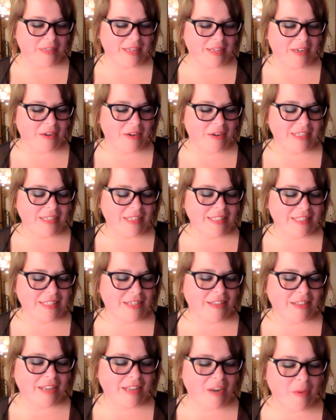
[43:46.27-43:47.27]
it's
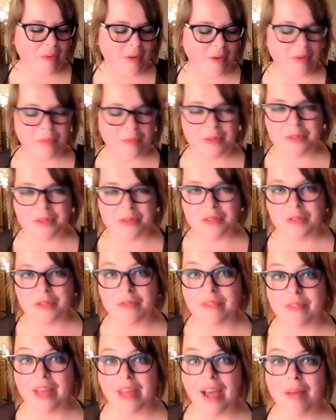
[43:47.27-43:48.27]
not that I want to
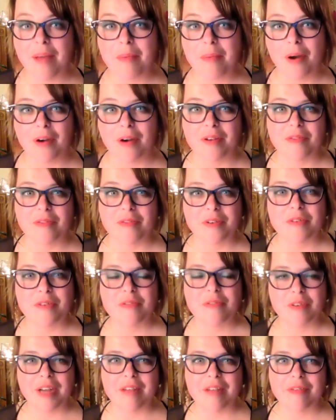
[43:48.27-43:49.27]
preserve that part of her
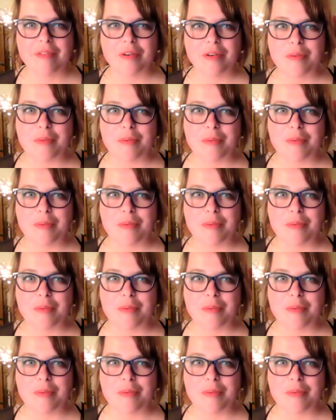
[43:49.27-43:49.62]
forever,